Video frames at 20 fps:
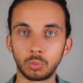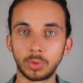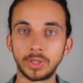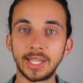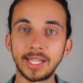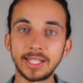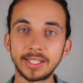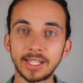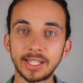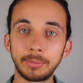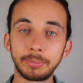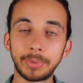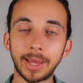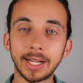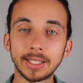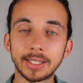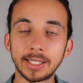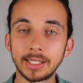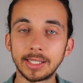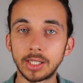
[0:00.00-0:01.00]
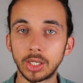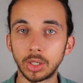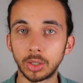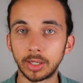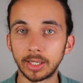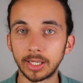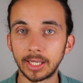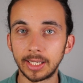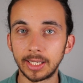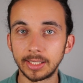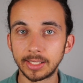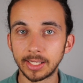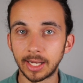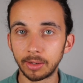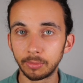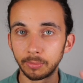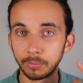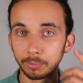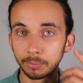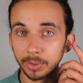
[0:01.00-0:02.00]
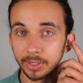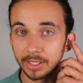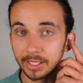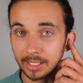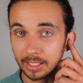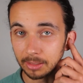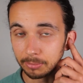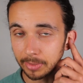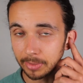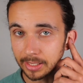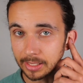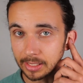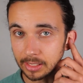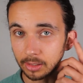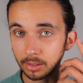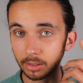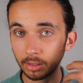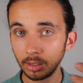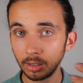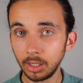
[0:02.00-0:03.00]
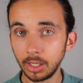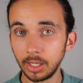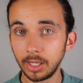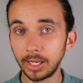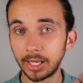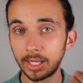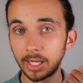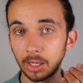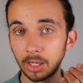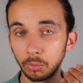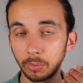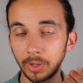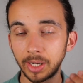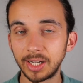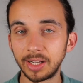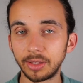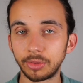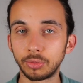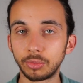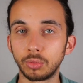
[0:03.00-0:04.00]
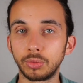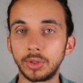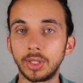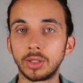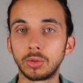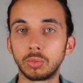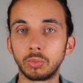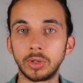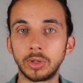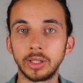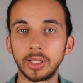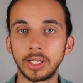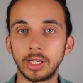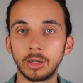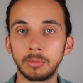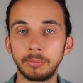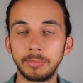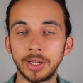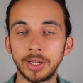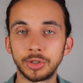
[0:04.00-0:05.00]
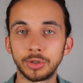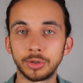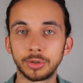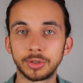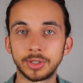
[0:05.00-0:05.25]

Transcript: When they sent back these hearing aids, I put it in my ear and I ran it through this real ear measure